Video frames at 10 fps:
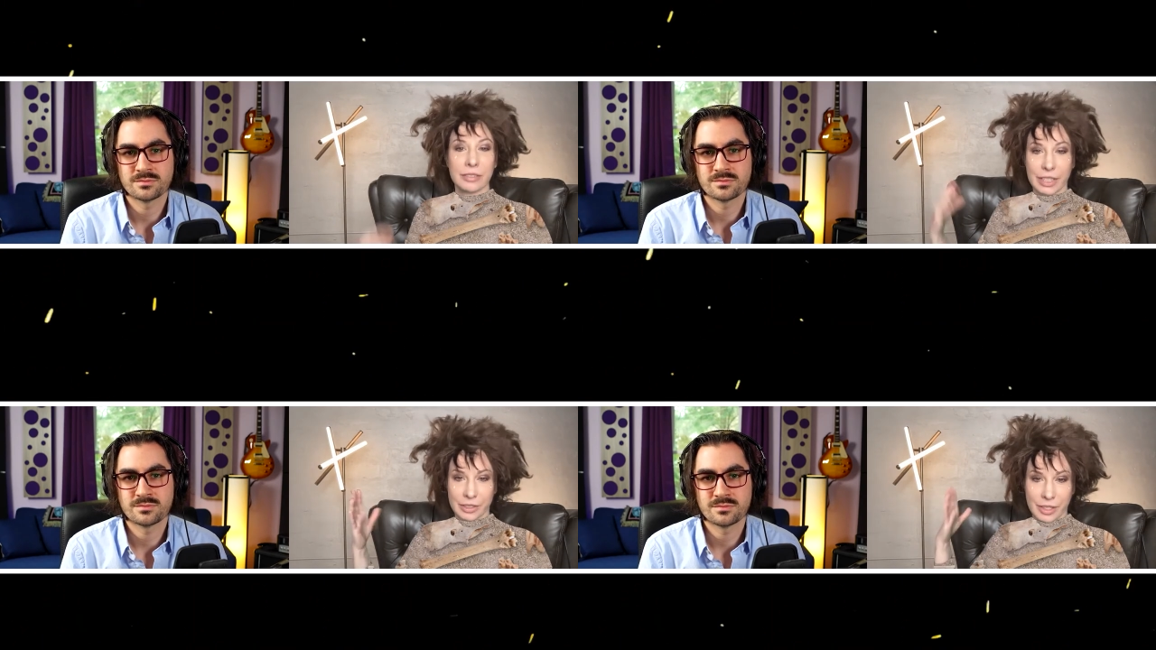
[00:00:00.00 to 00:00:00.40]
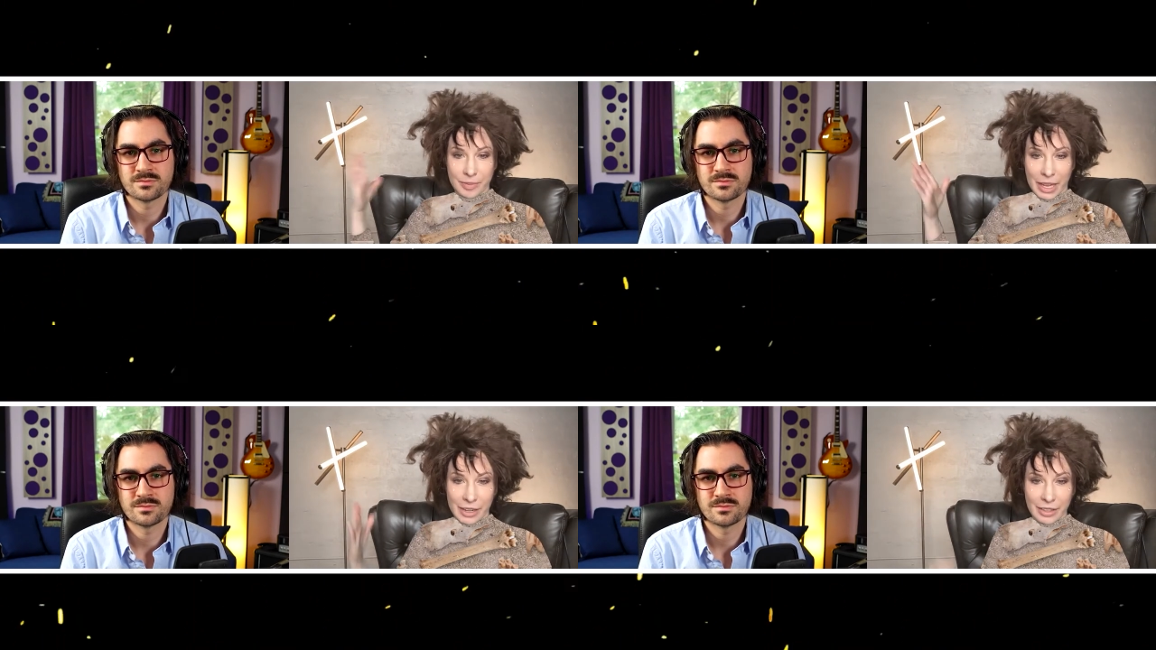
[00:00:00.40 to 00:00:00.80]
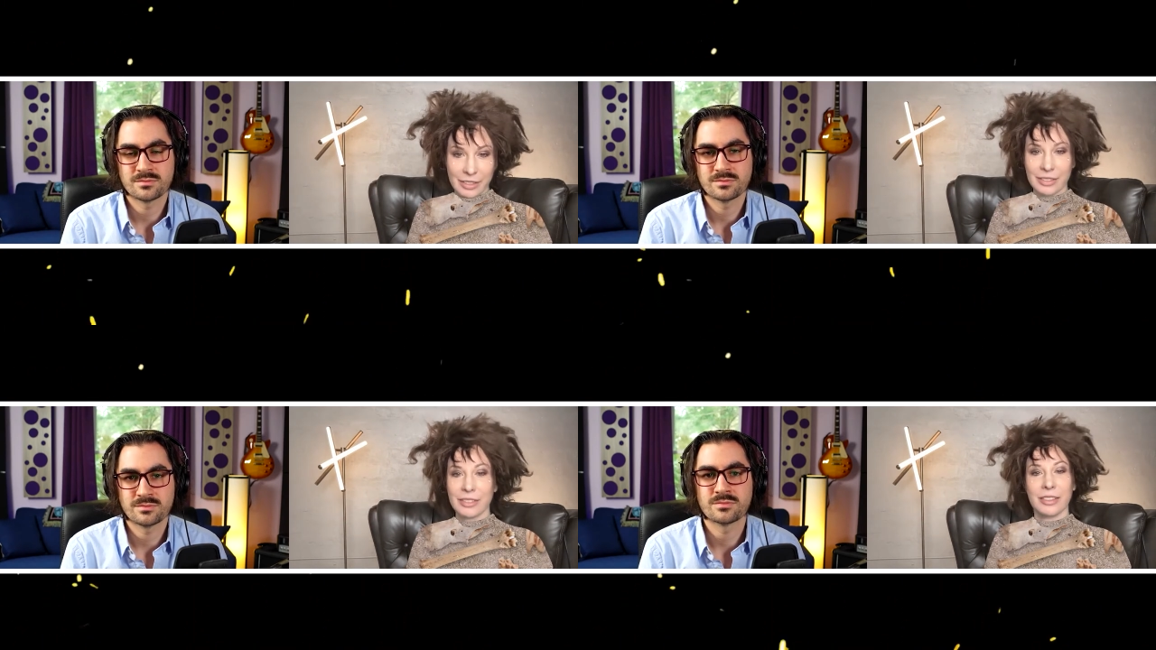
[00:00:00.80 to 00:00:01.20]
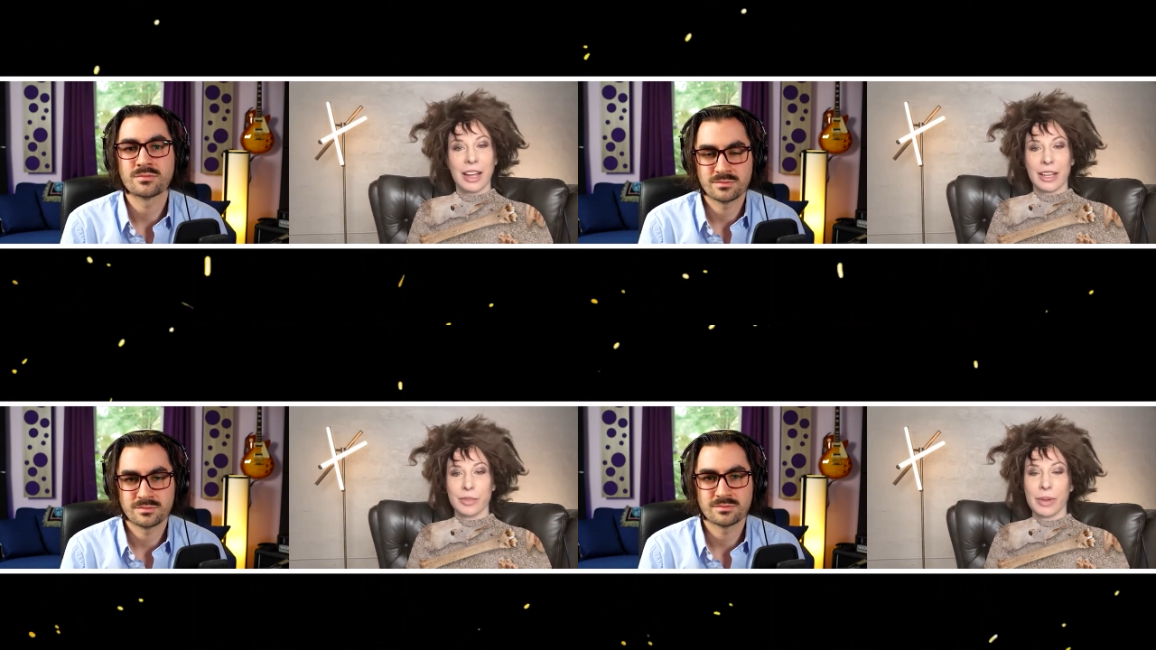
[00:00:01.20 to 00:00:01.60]
Speaker 1: there's the meta
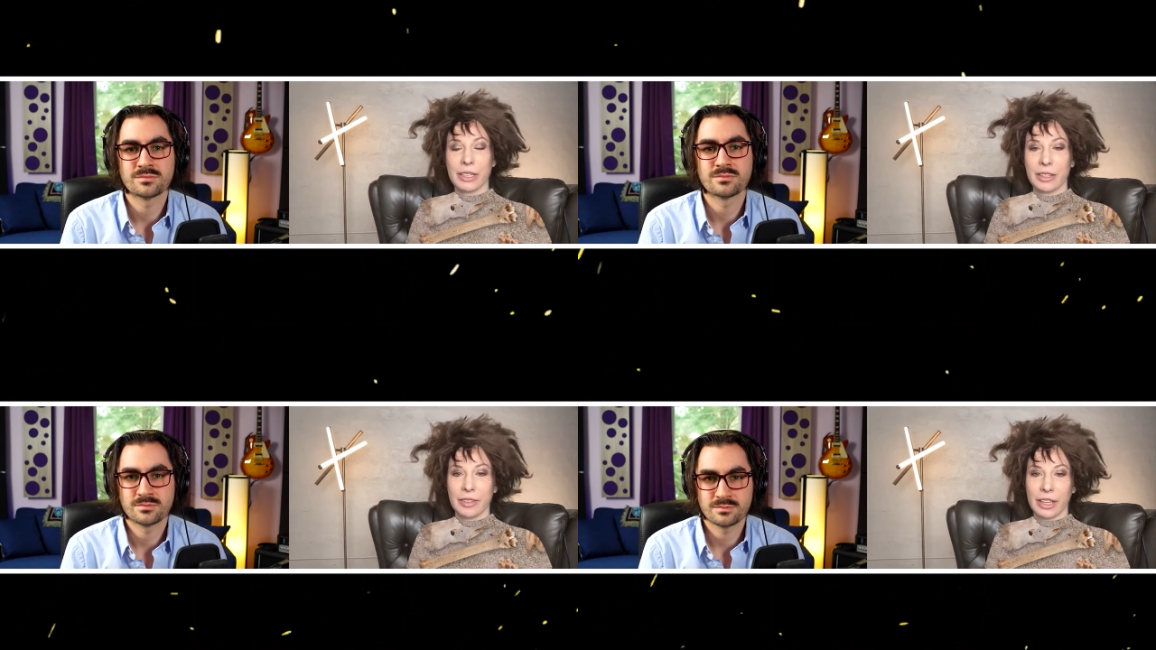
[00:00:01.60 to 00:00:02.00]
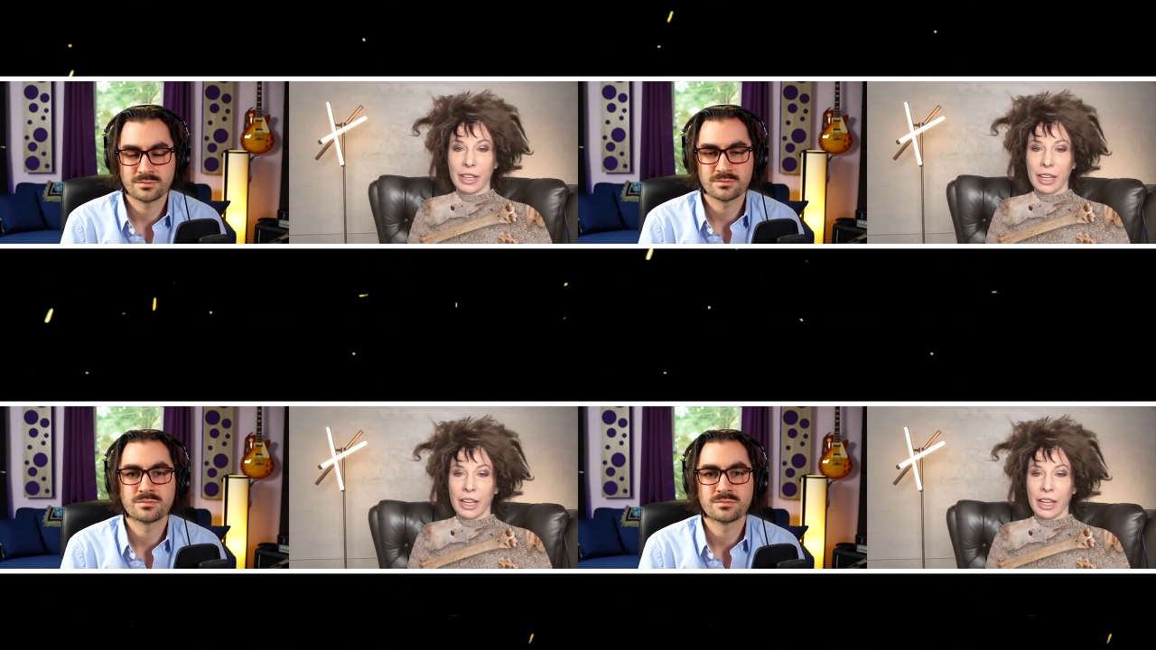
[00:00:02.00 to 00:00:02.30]
aspect of it.